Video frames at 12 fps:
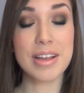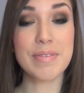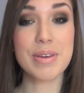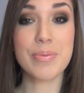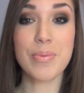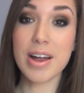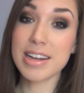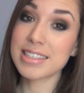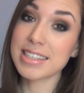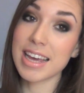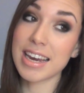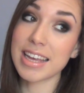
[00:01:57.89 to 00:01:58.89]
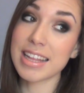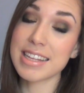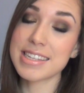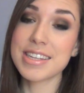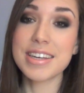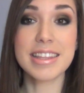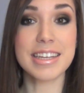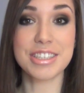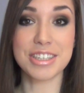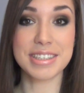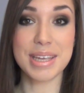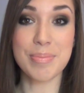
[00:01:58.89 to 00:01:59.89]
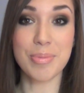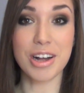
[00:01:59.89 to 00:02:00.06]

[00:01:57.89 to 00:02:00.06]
and if you want to see how to get this look, then just keep